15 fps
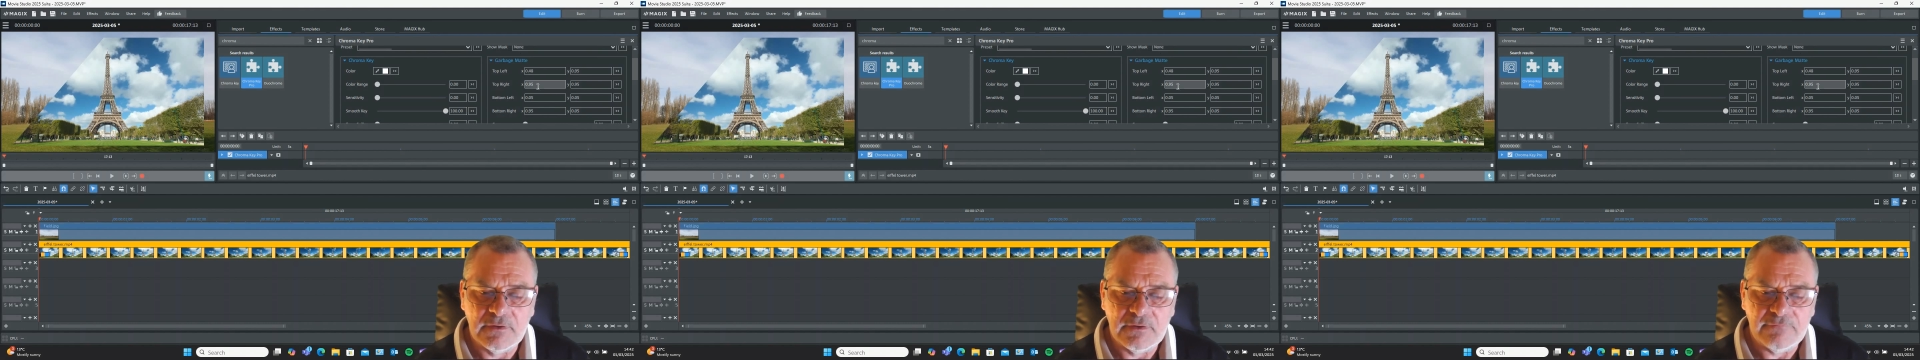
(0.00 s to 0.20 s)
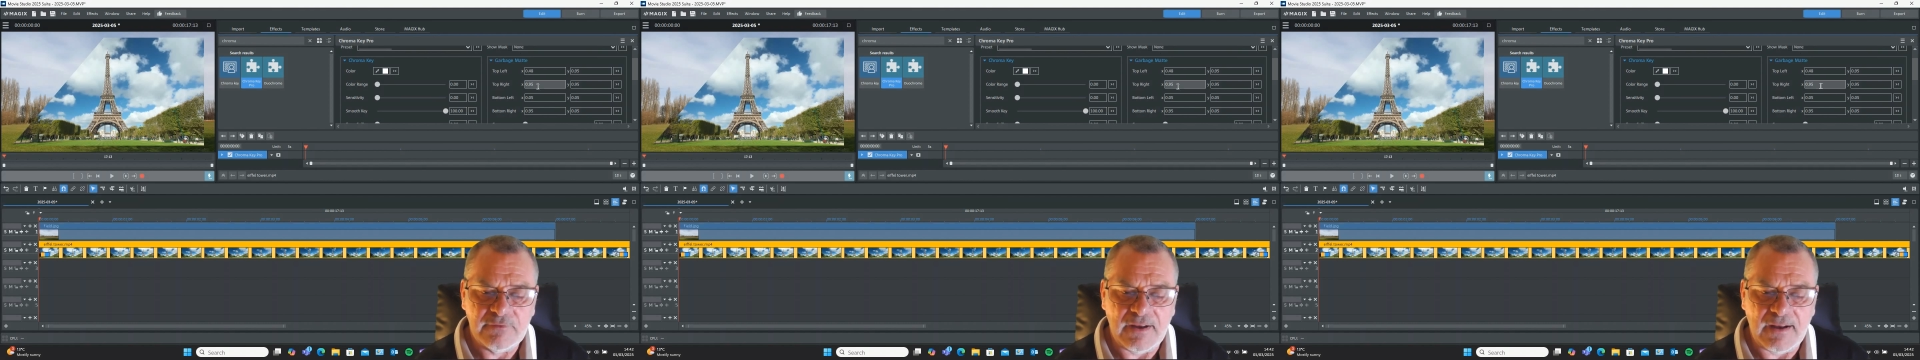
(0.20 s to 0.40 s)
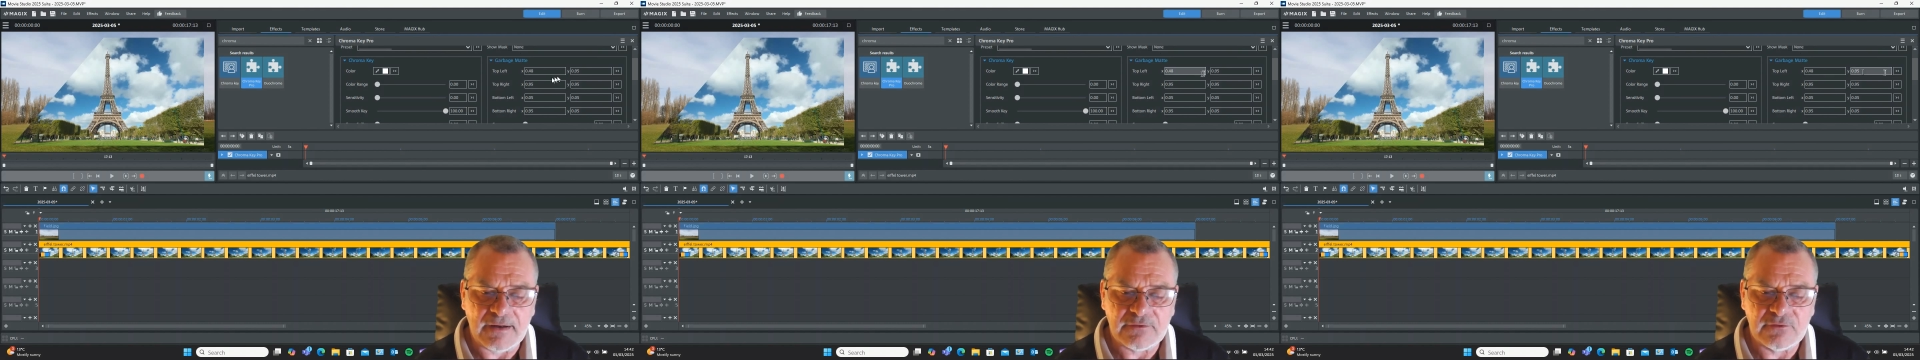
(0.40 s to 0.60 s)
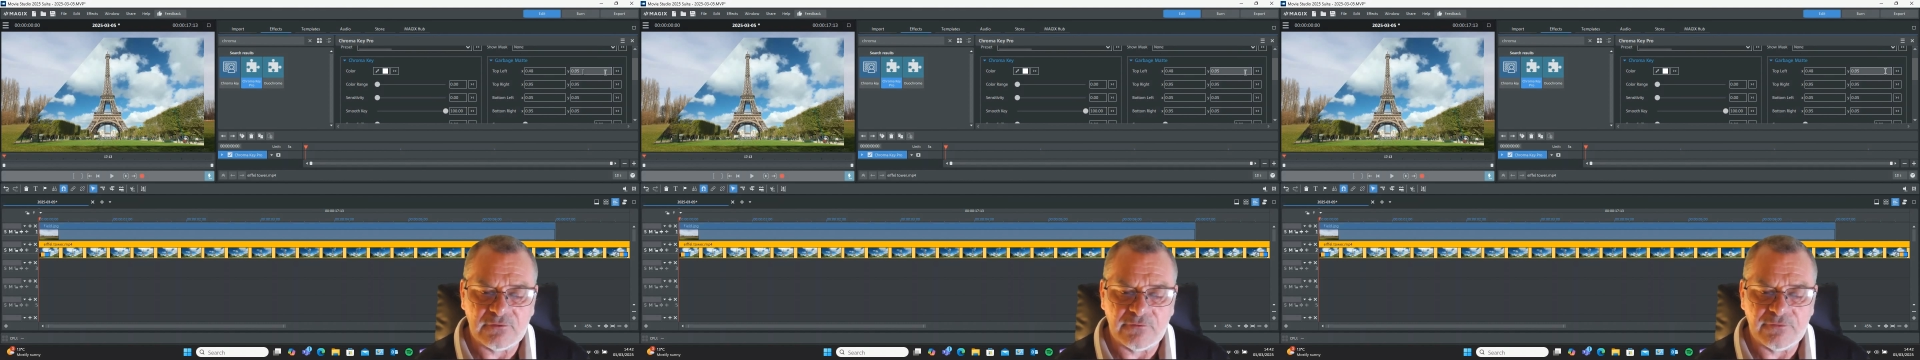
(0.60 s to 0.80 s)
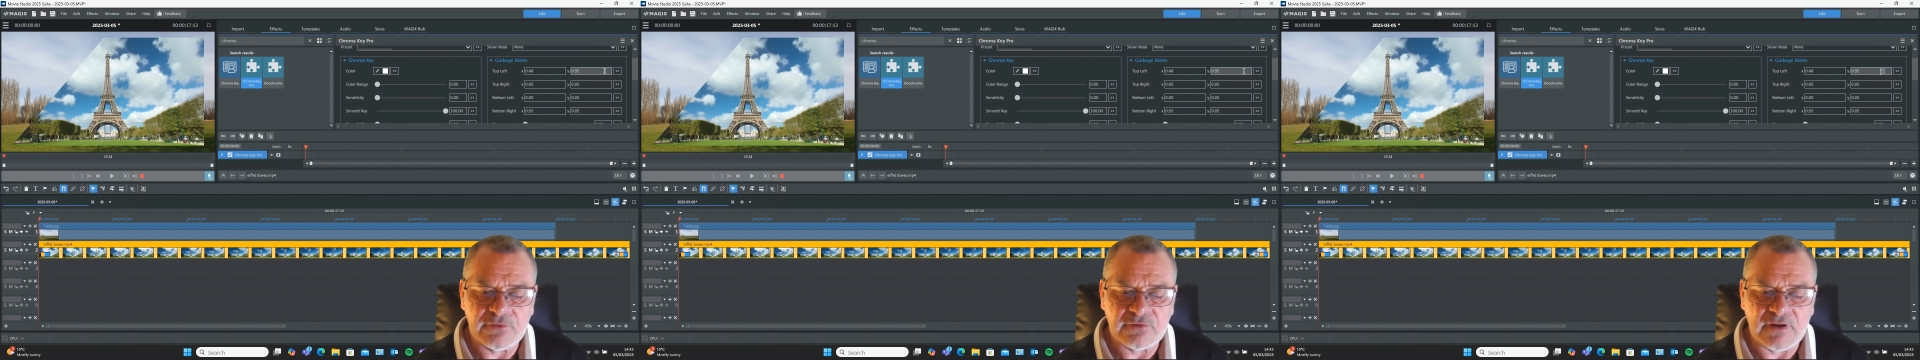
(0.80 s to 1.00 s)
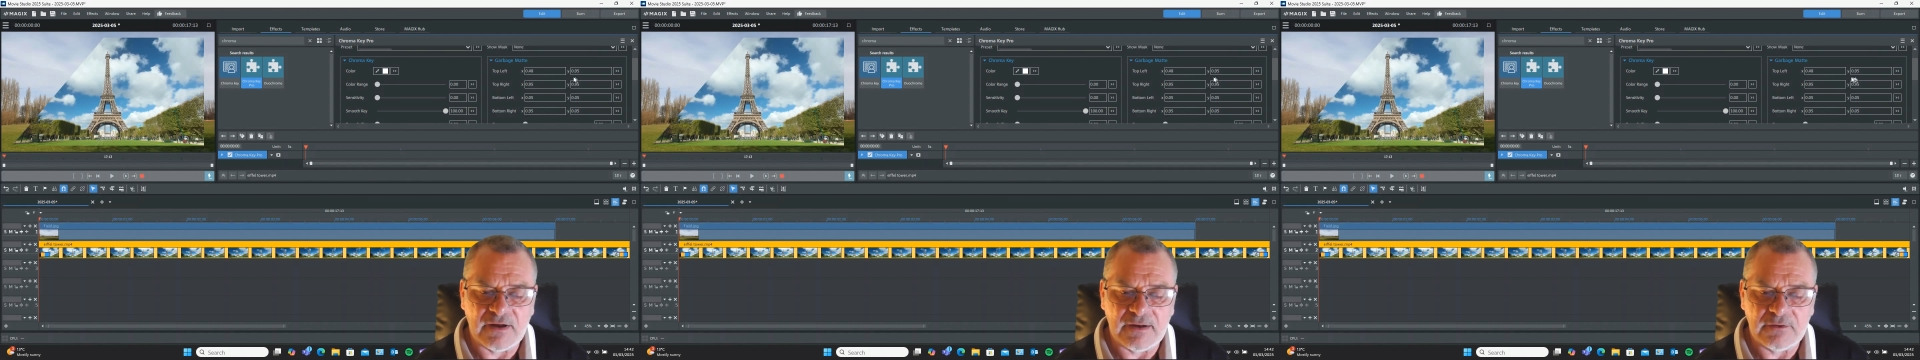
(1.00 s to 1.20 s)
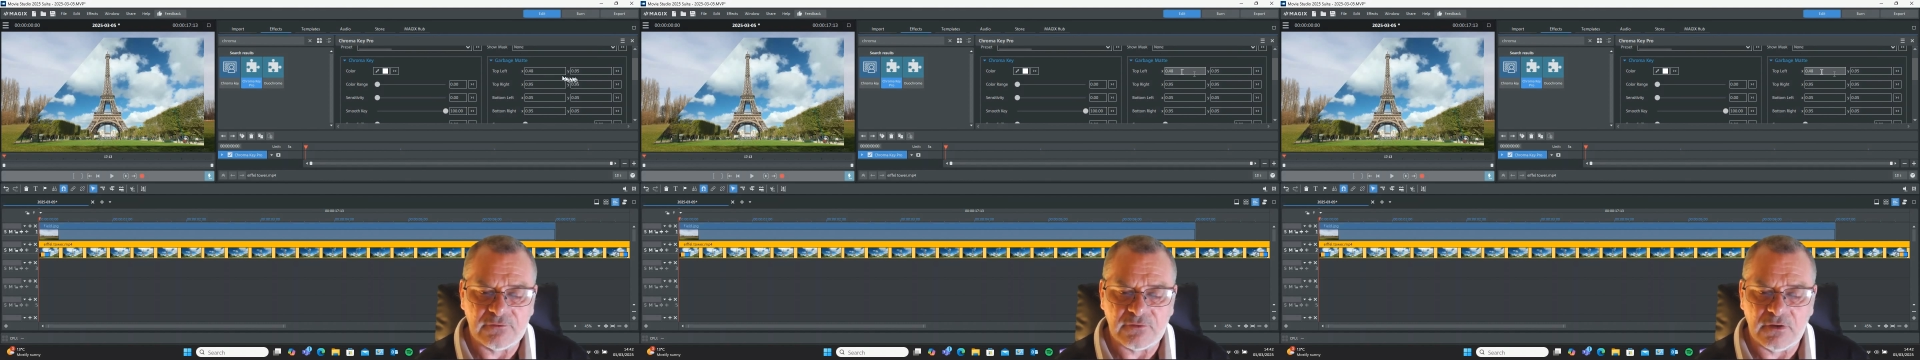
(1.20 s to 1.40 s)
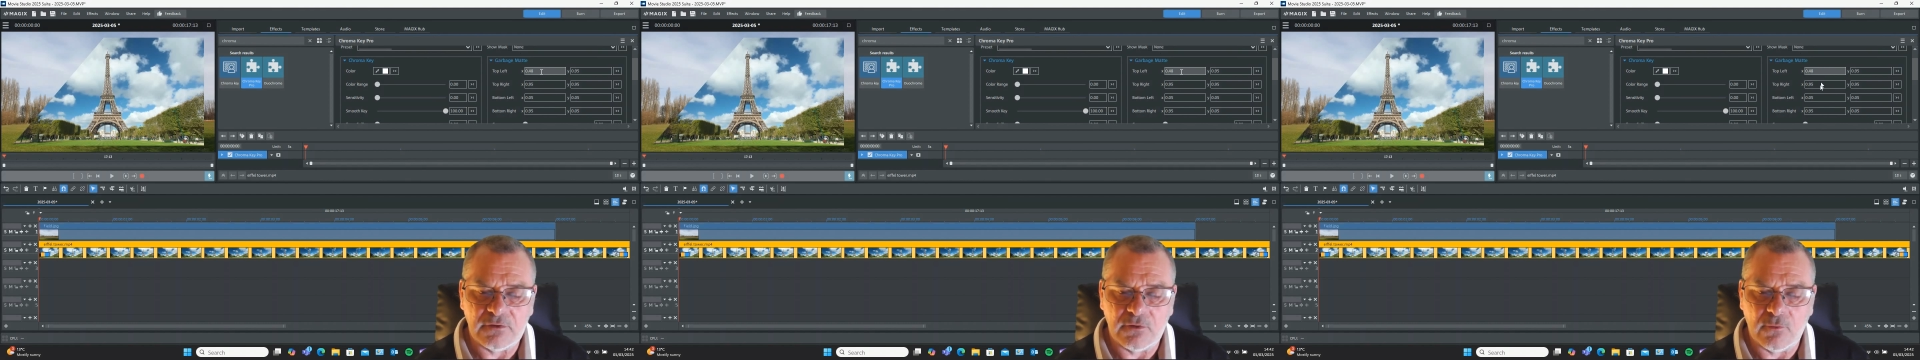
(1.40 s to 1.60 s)
The X's are the sides
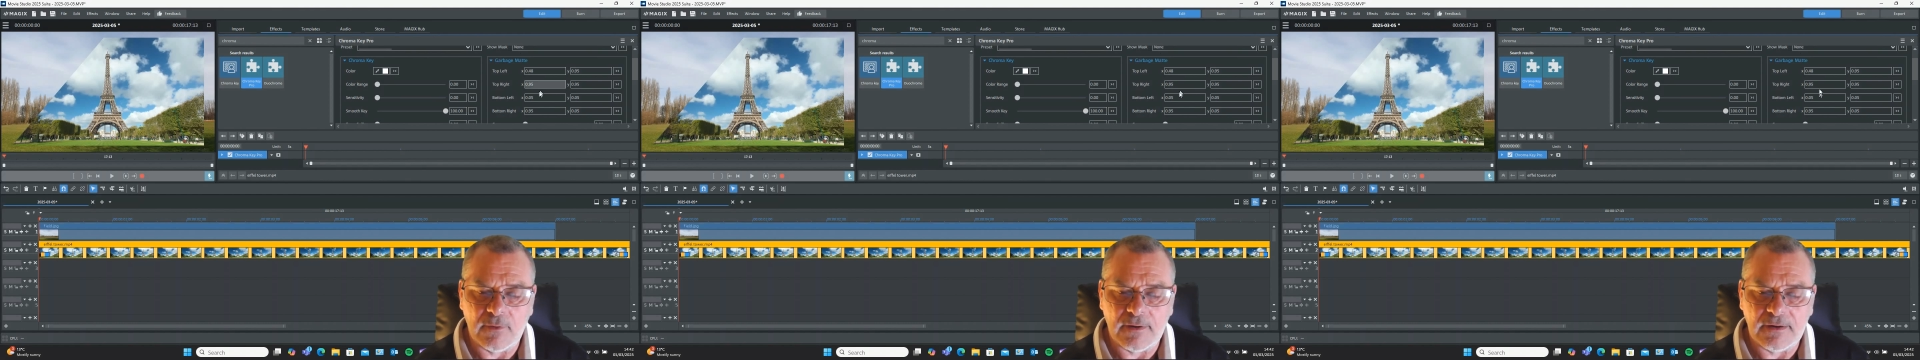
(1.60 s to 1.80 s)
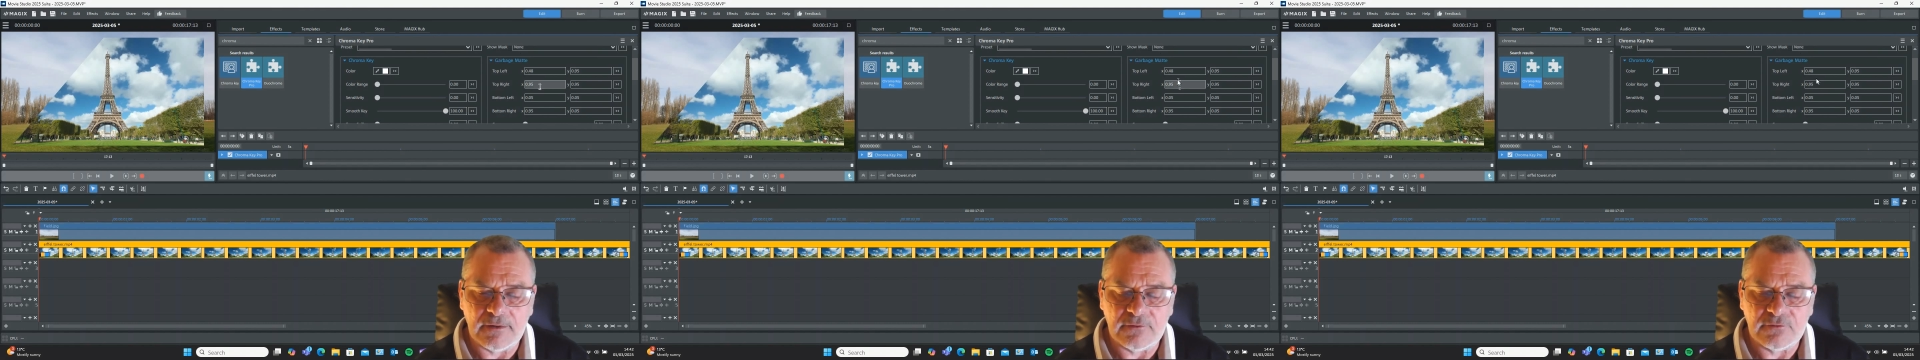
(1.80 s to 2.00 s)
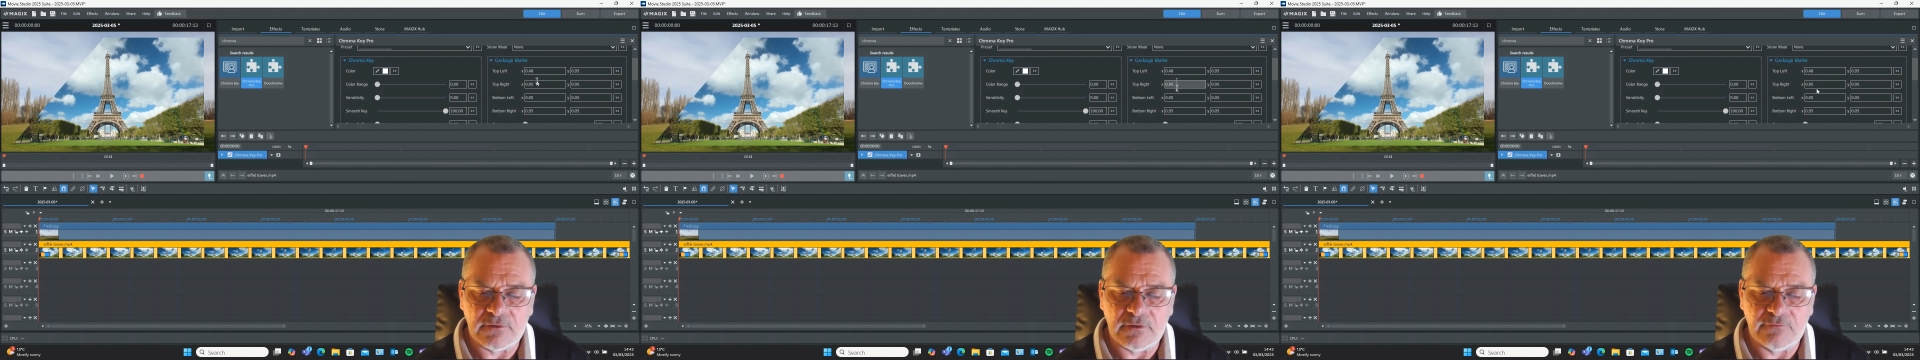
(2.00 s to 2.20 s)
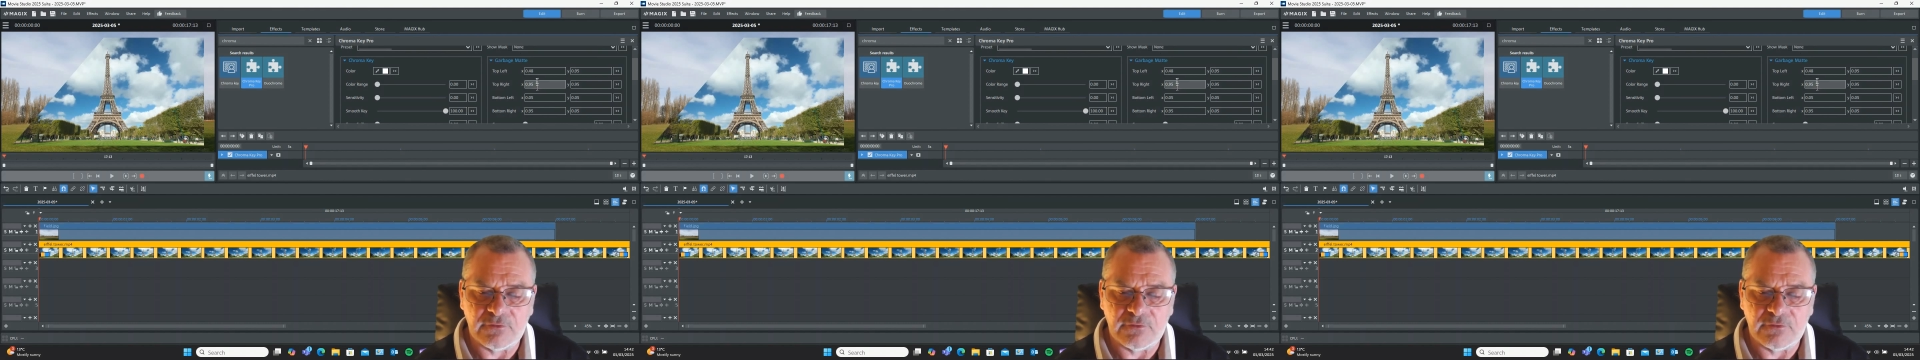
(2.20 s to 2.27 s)
and the Y's are